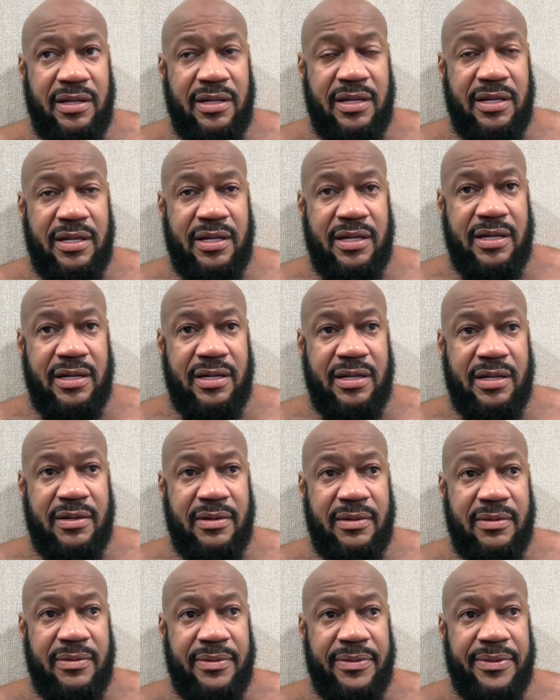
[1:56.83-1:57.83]
And
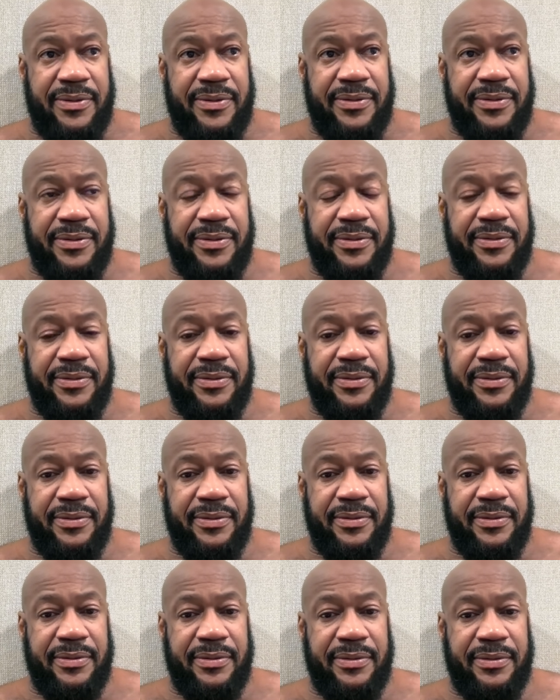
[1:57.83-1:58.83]
uh,
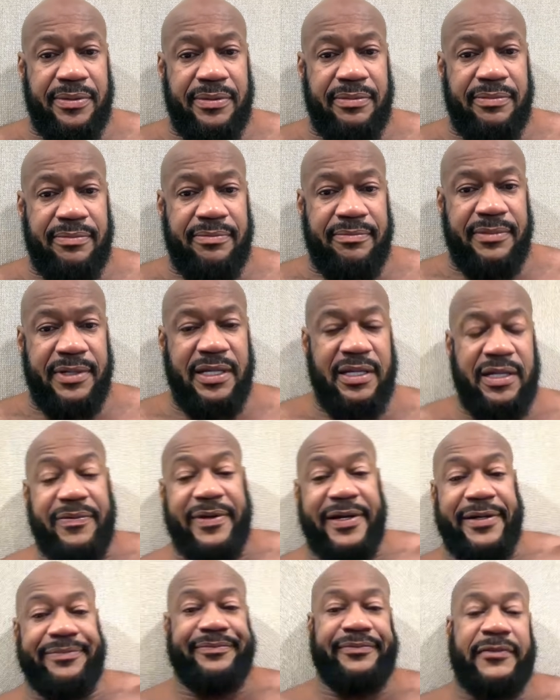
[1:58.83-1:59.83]
but
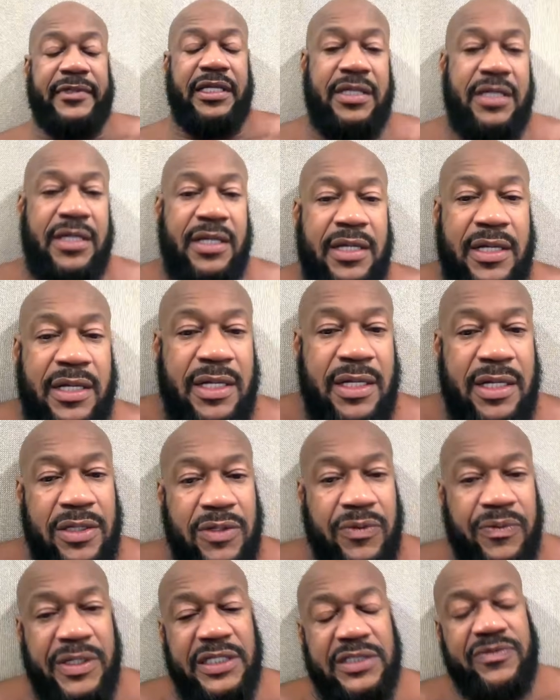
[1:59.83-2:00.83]
anyway,
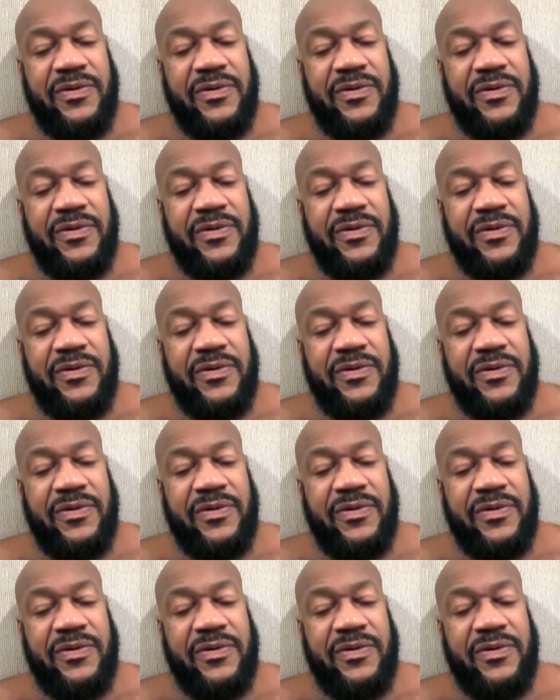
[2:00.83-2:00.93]
the reason